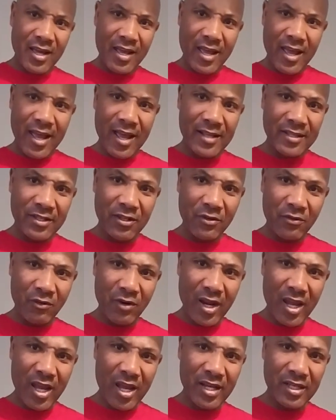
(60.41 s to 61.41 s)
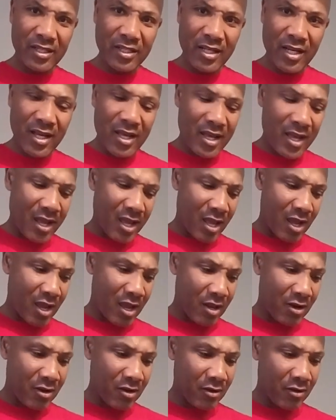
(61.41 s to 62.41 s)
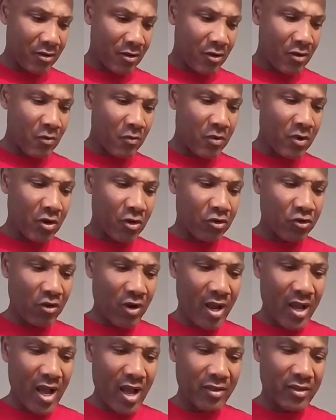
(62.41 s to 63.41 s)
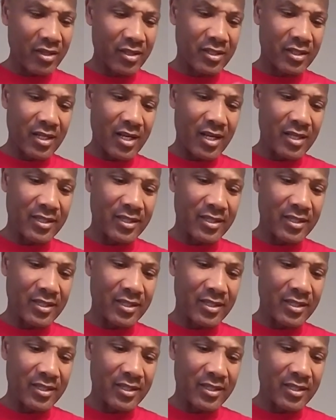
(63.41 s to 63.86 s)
head to the range, and we're gonna try out this uh,